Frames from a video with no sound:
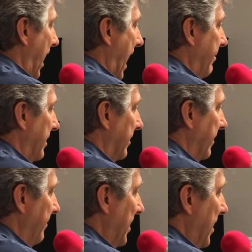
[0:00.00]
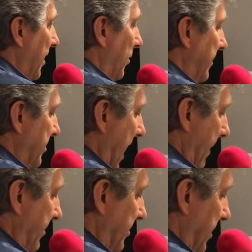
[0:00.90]
habit that when this
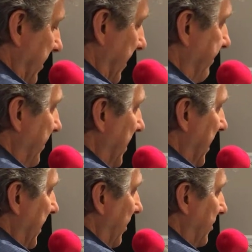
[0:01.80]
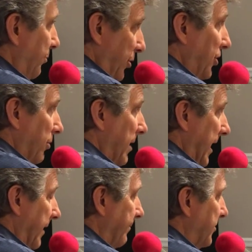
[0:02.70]
happens to them, it's pretty
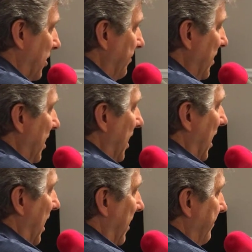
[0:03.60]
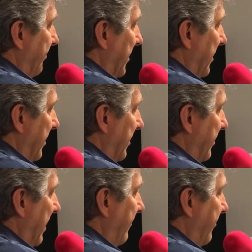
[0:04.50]
traumatic. So they